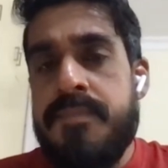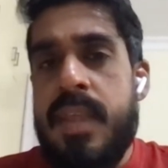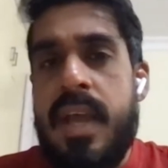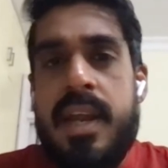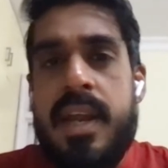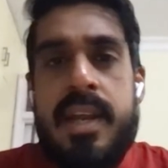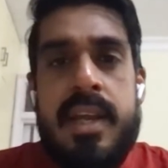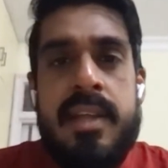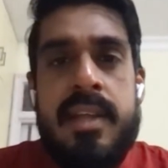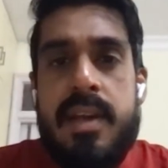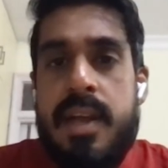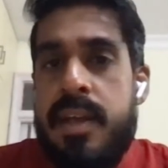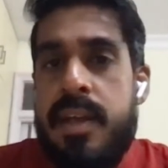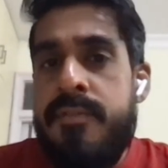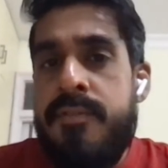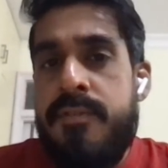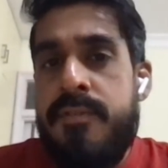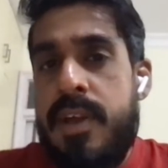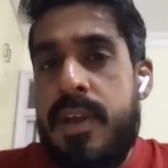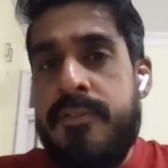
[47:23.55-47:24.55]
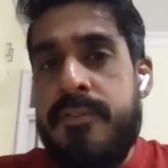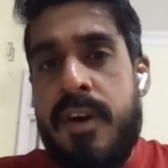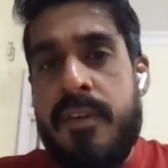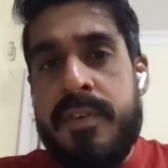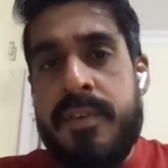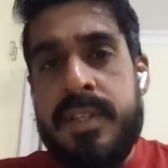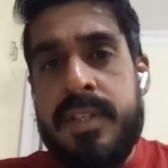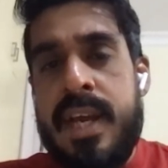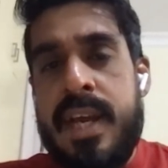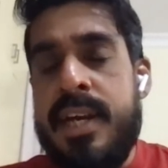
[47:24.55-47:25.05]
And if
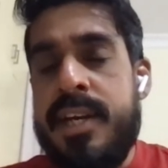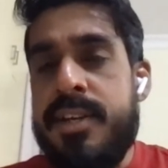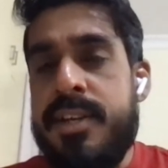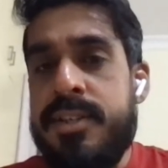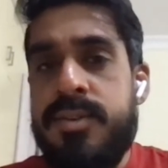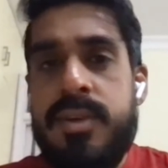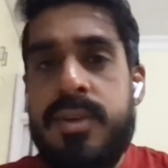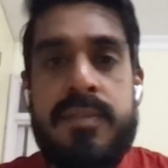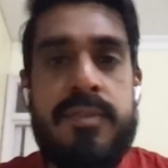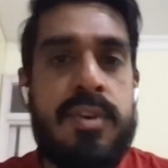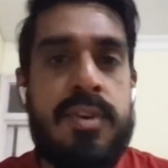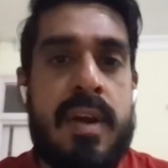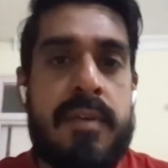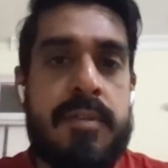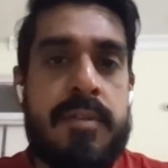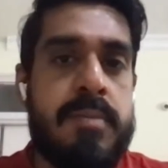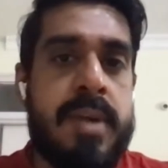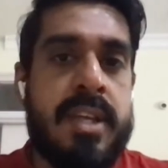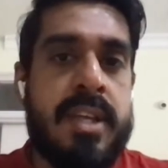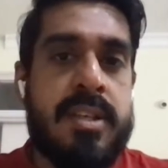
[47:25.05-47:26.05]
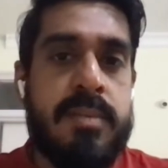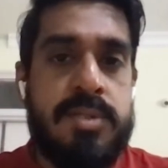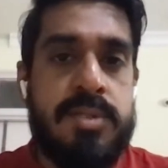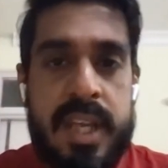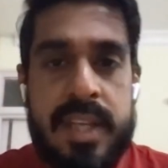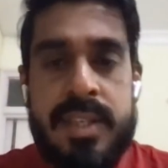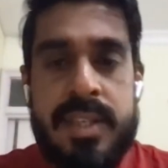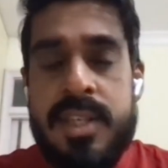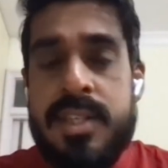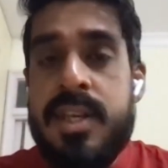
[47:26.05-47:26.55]
after that, so if you have to make some
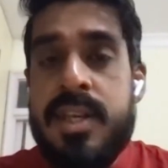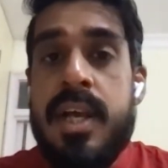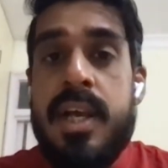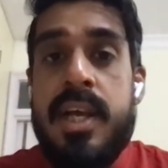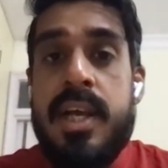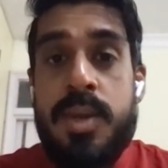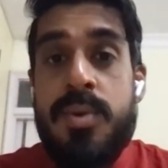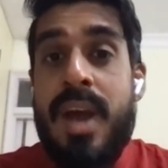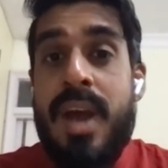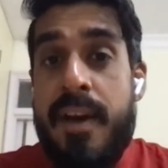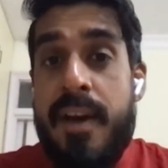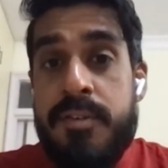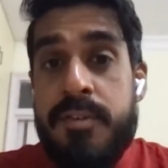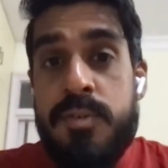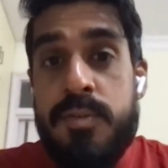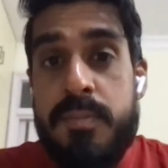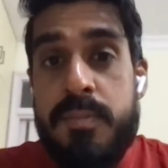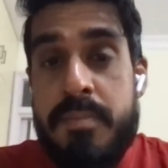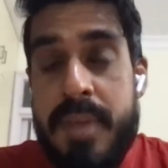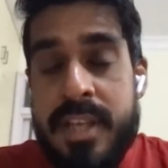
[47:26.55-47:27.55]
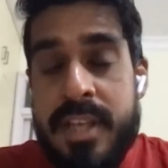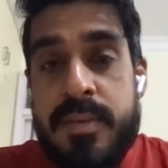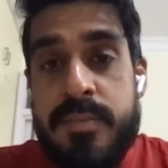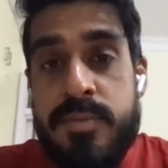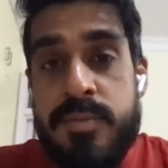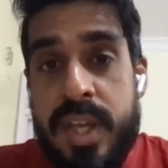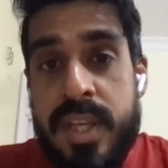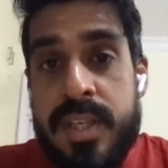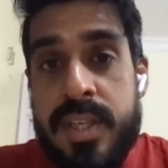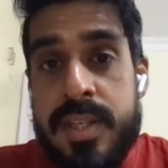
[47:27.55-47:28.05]
changes, you have to make some
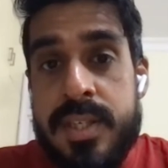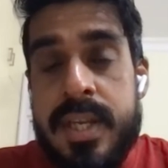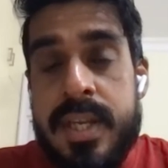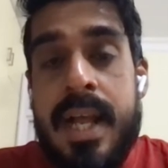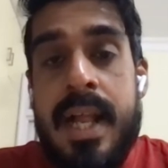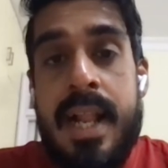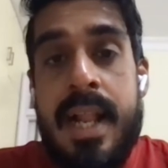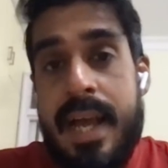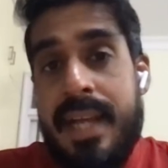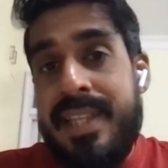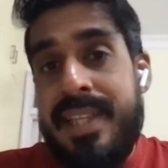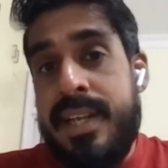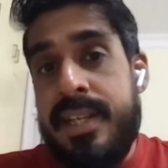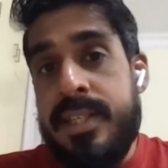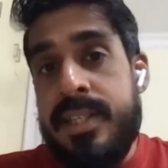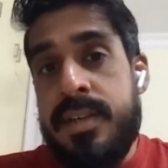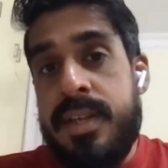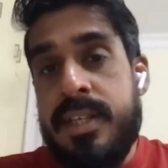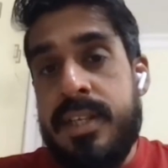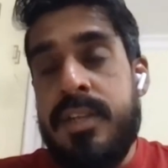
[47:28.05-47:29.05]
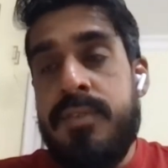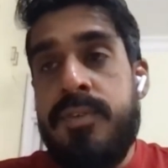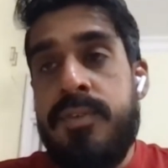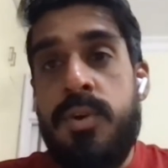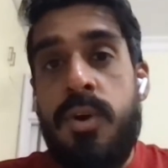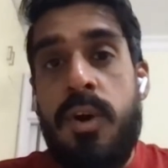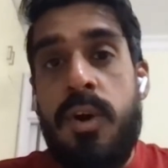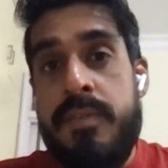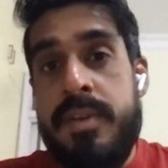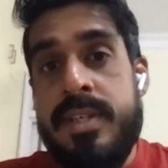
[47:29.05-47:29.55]
changes. And that is the reason we
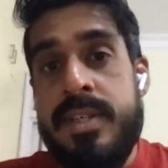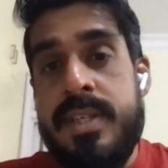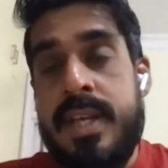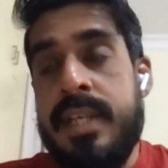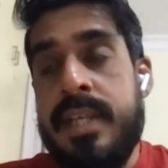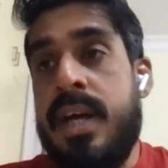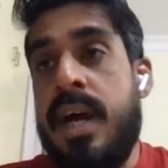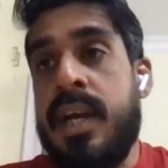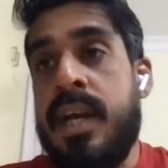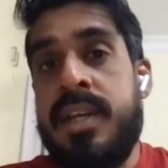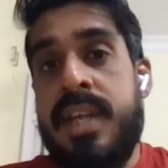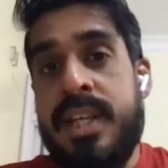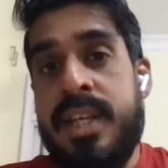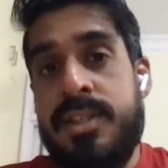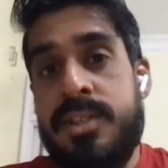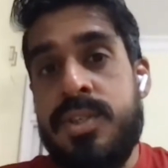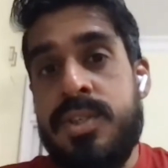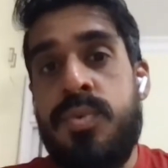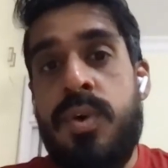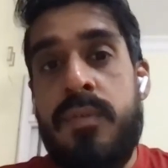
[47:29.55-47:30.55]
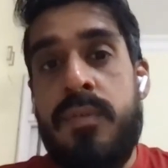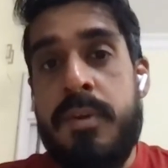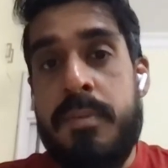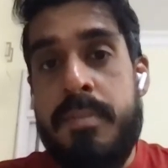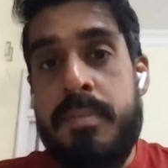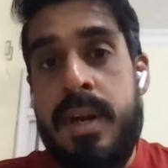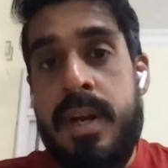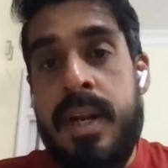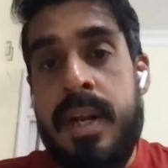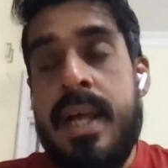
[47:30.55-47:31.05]
always say the architecture is what we
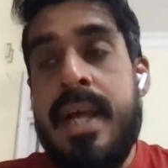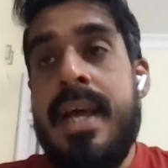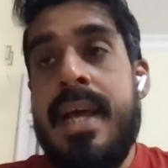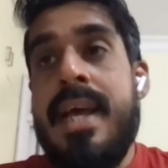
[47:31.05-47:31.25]
build.